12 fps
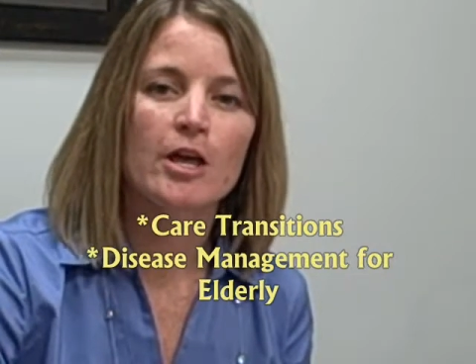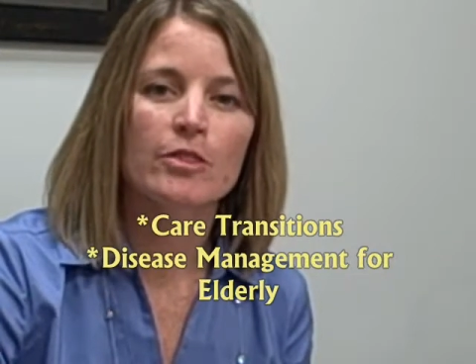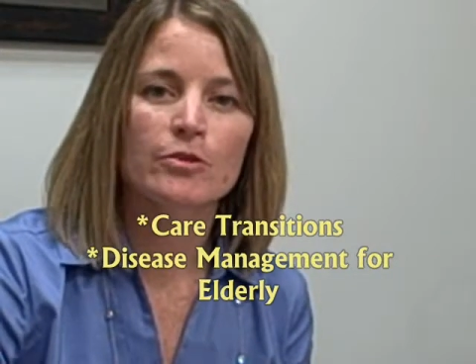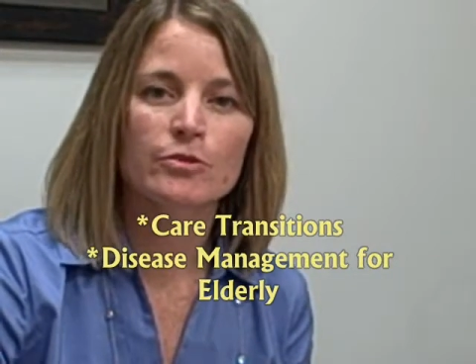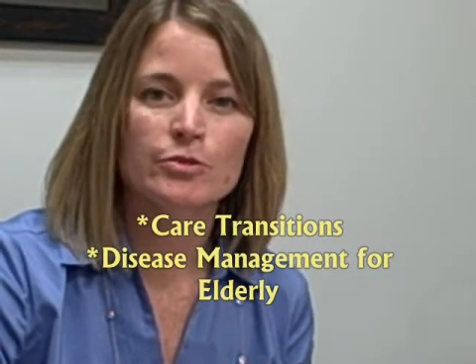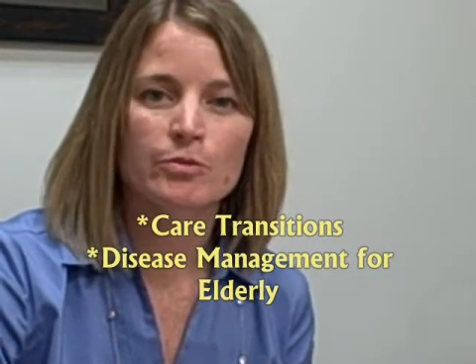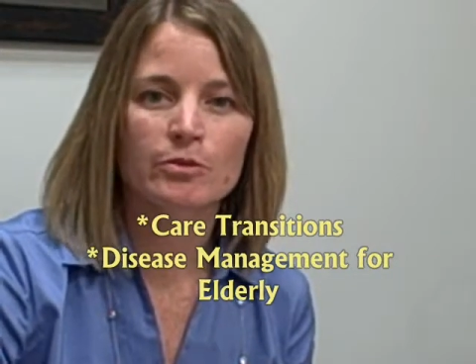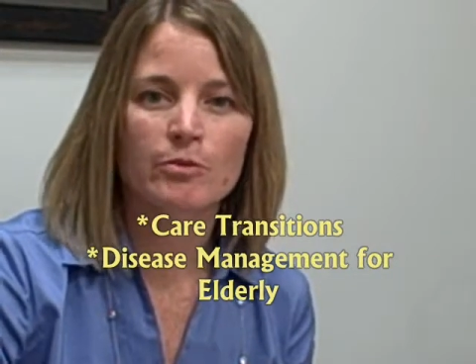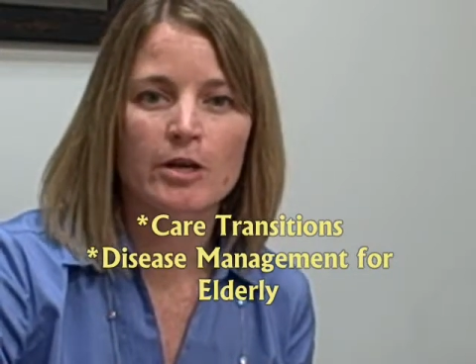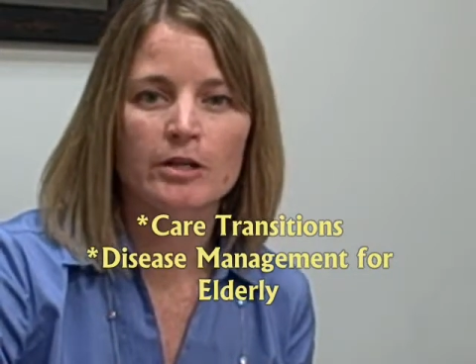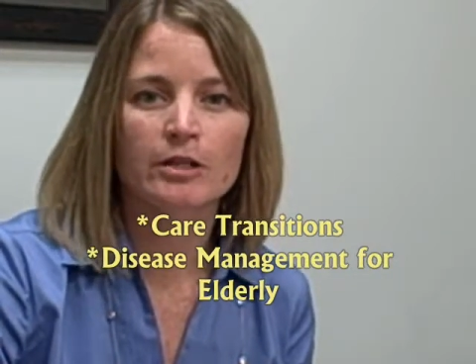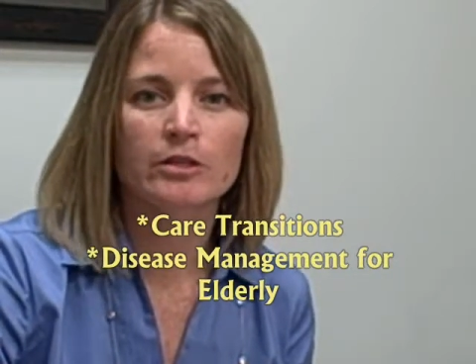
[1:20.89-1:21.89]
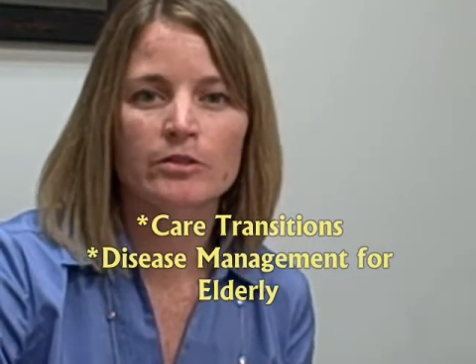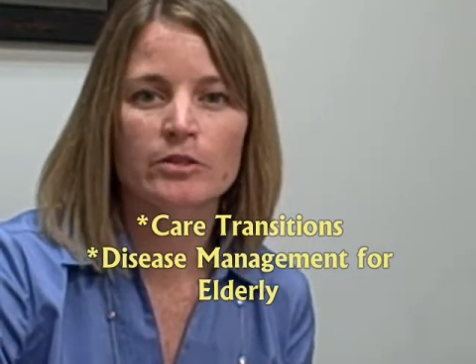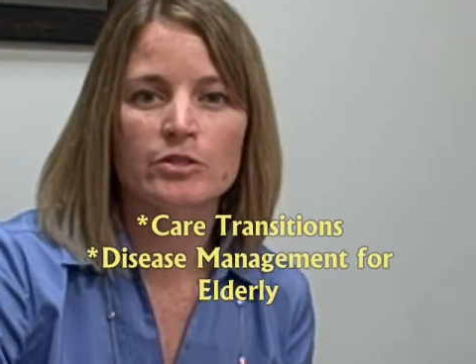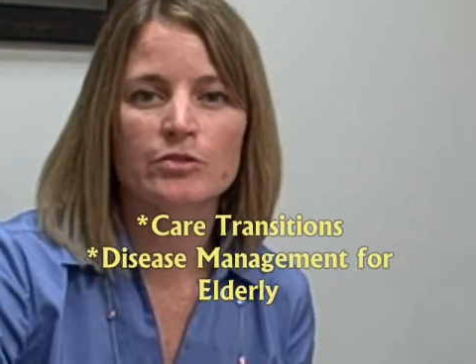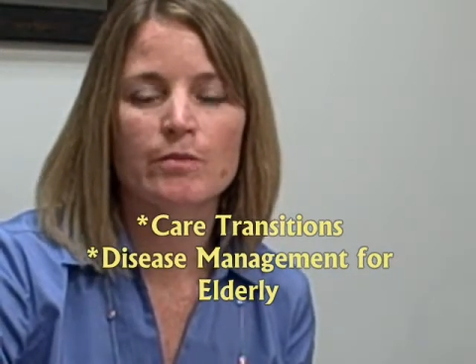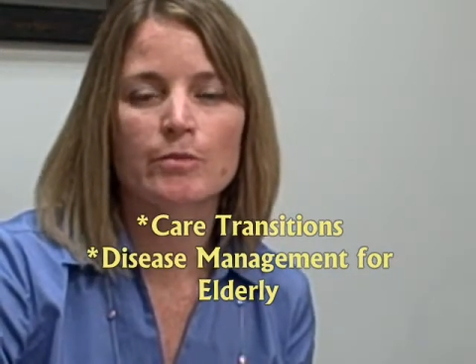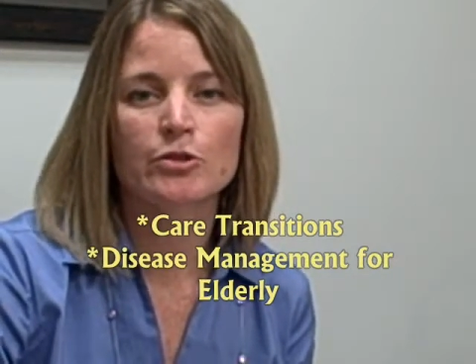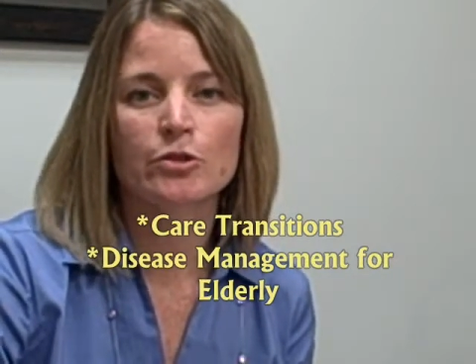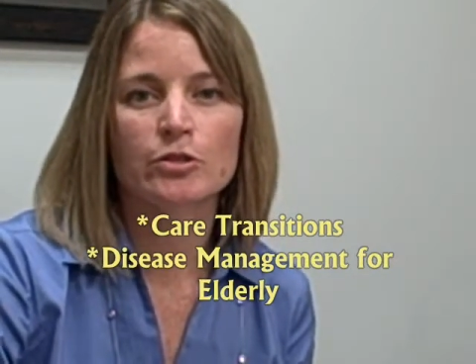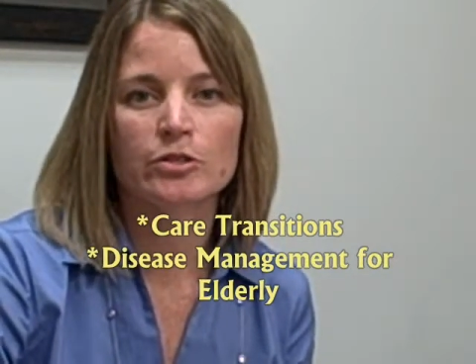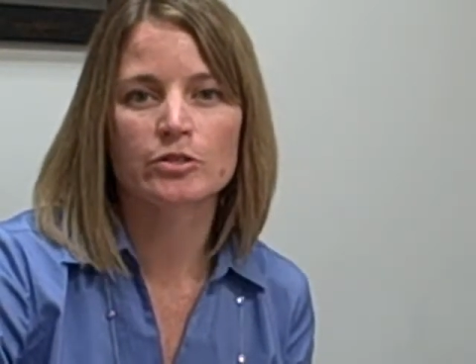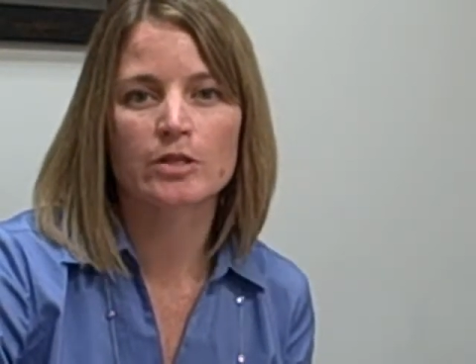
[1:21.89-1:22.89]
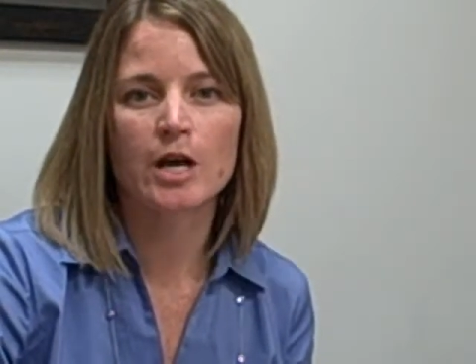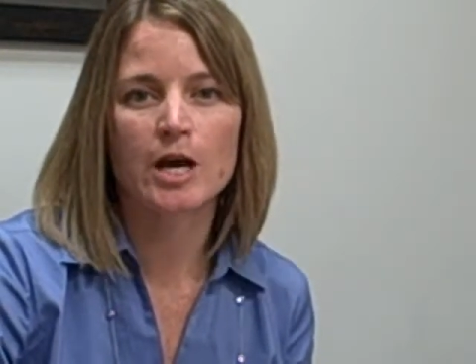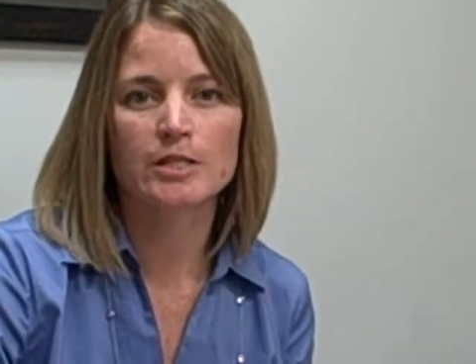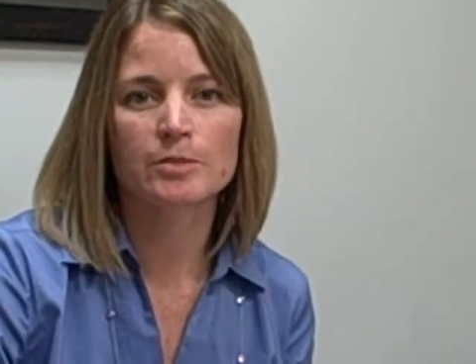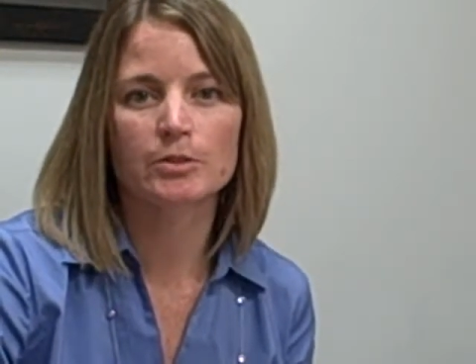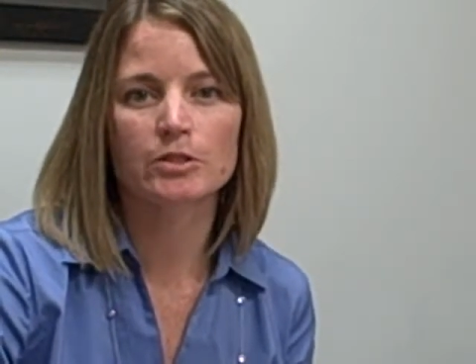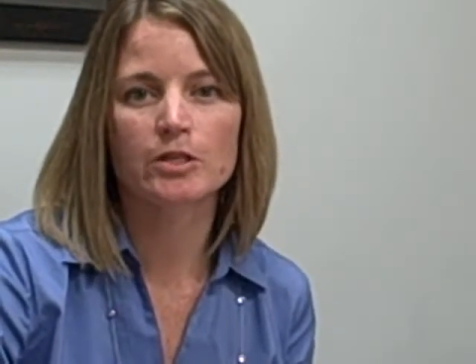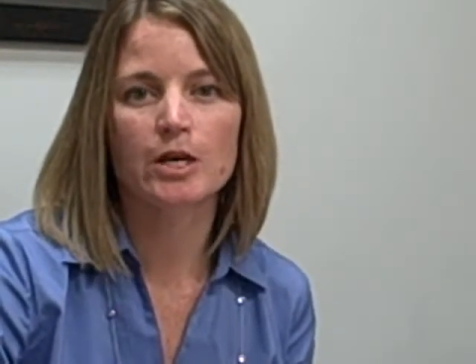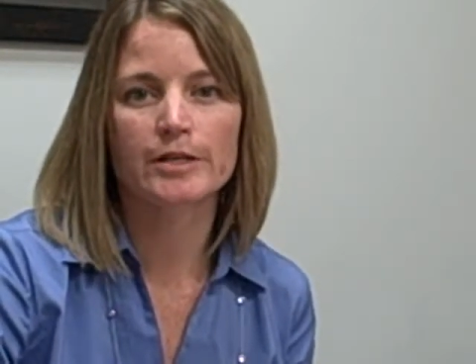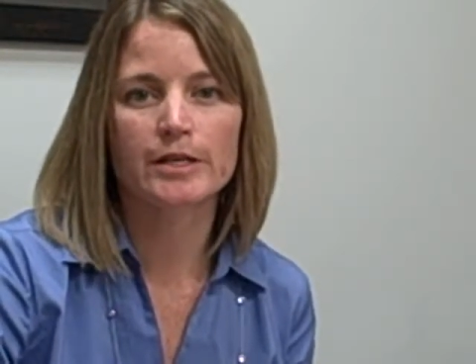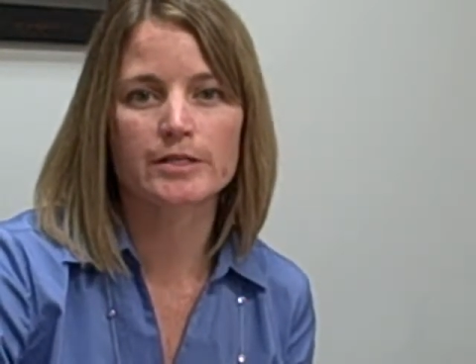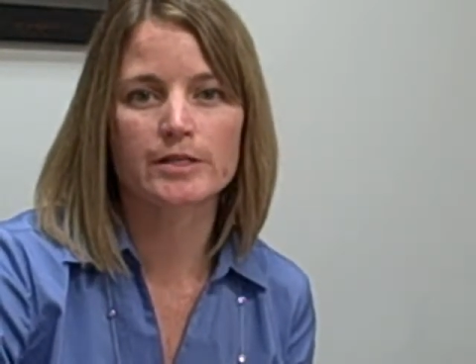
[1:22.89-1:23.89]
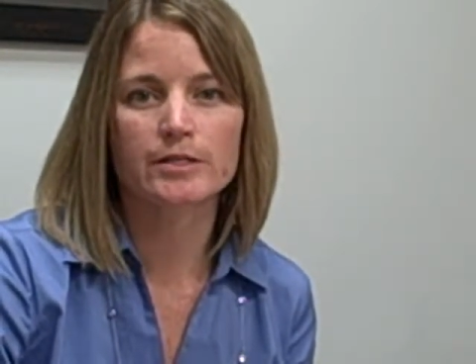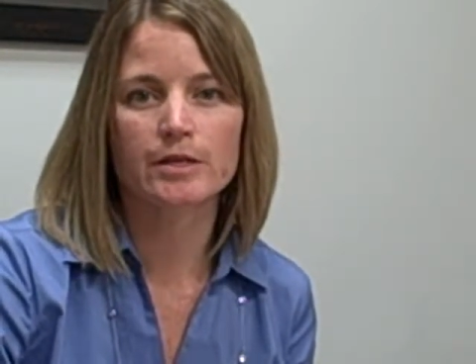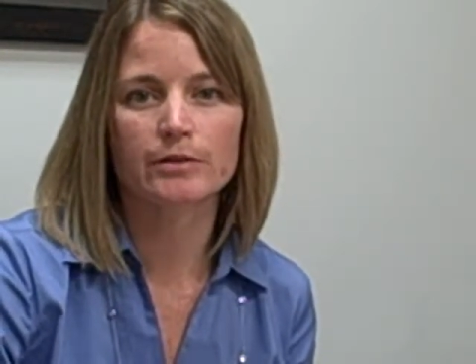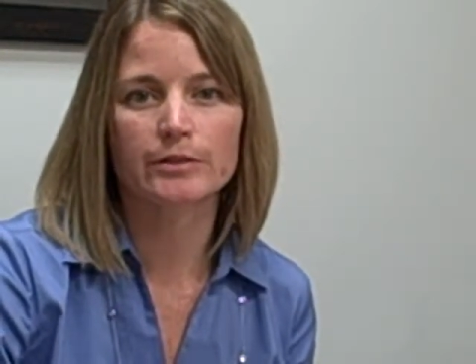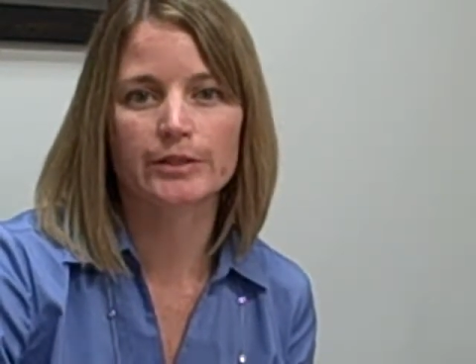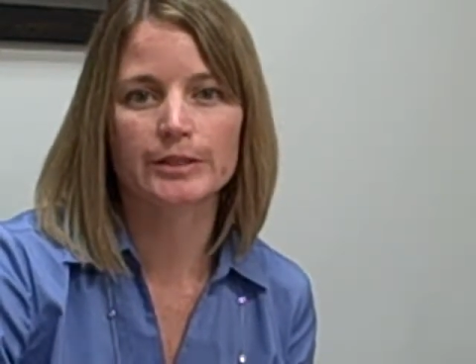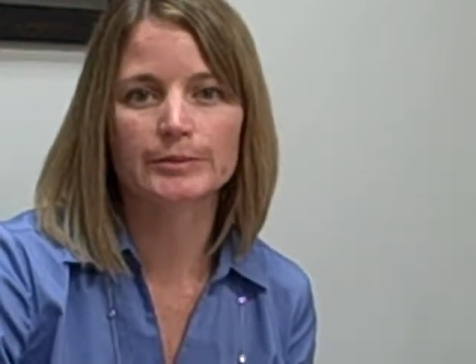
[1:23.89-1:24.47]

and those with chronic illness from returning to the hospital unnecessarily.